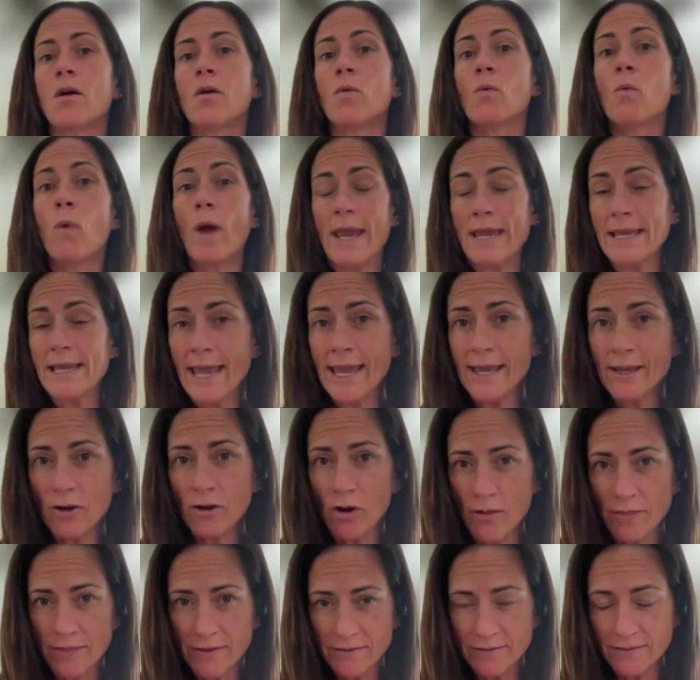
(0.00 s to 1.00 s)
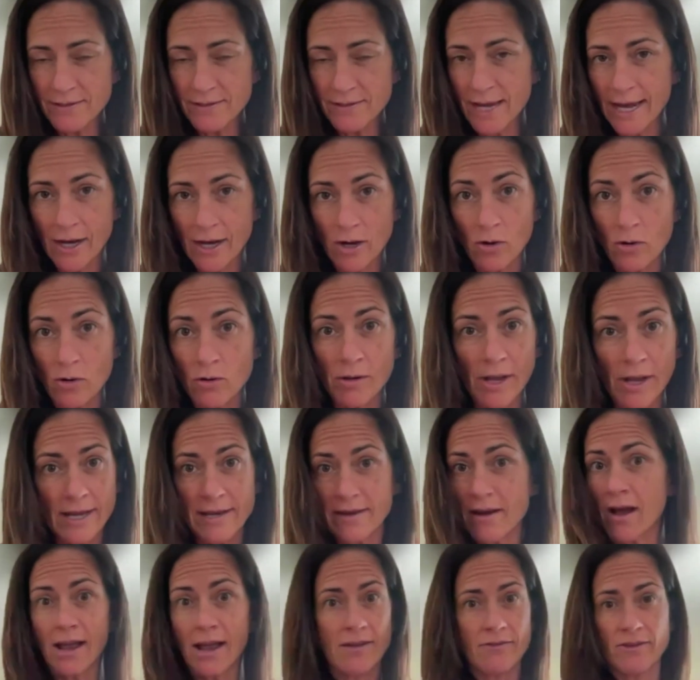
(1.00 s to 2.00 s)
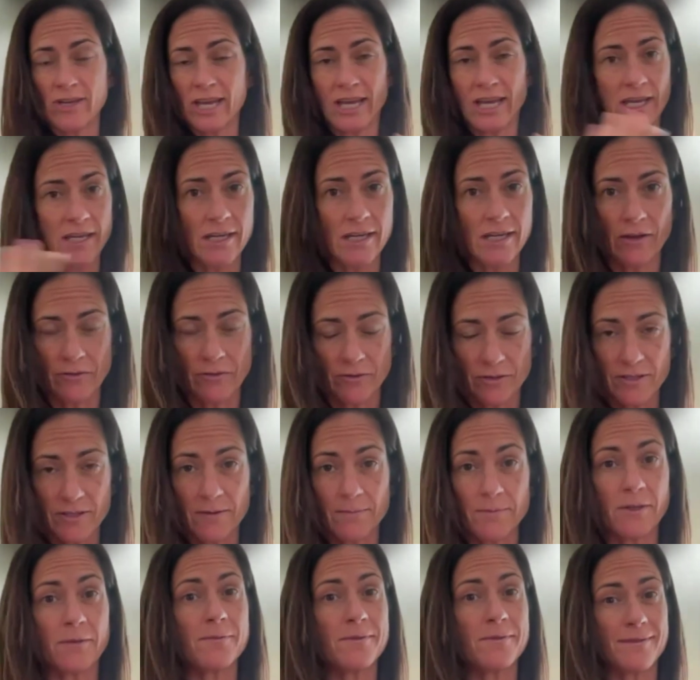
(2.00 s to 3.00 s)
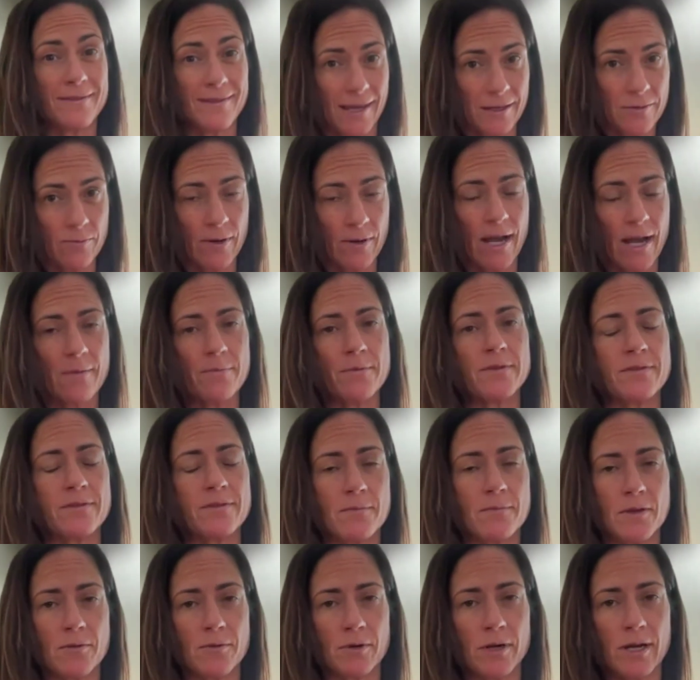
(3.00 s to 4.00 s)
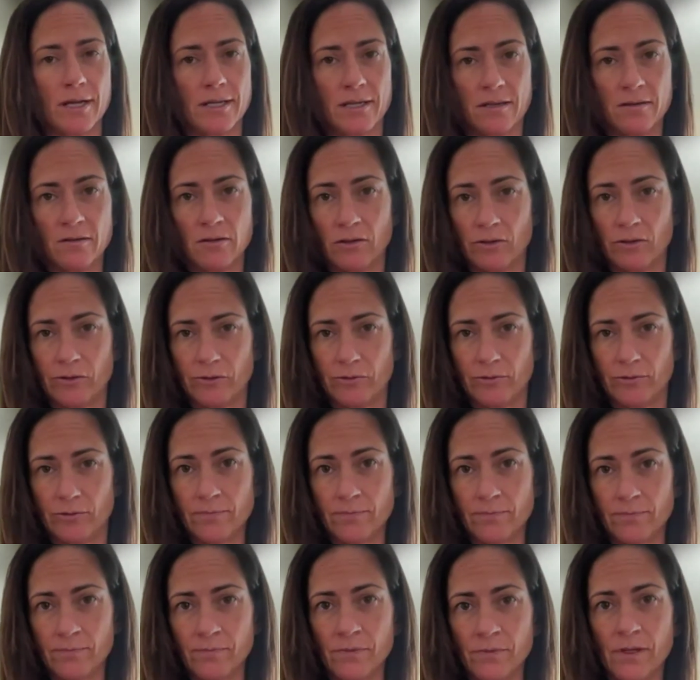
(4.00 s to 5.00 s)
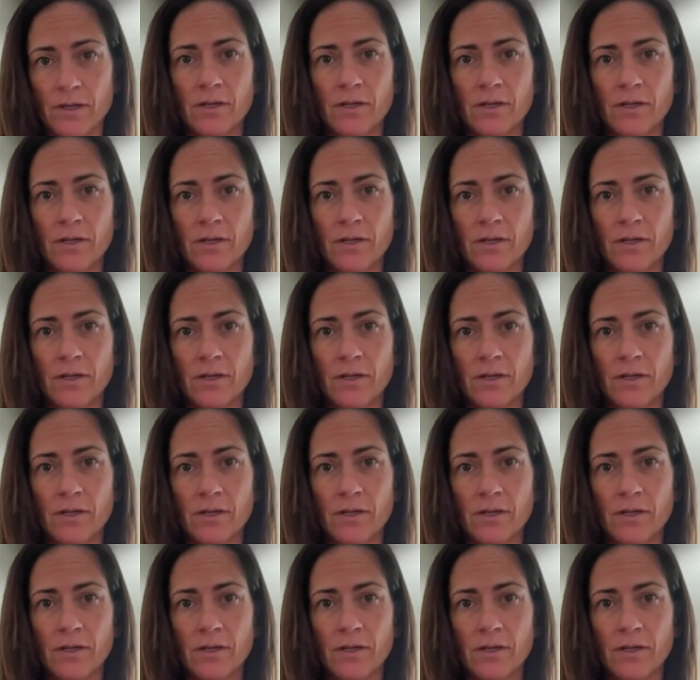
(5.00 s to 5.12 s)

Weight gain on the scale and not having any other symptoms. That's what happens to me when I eat gluten.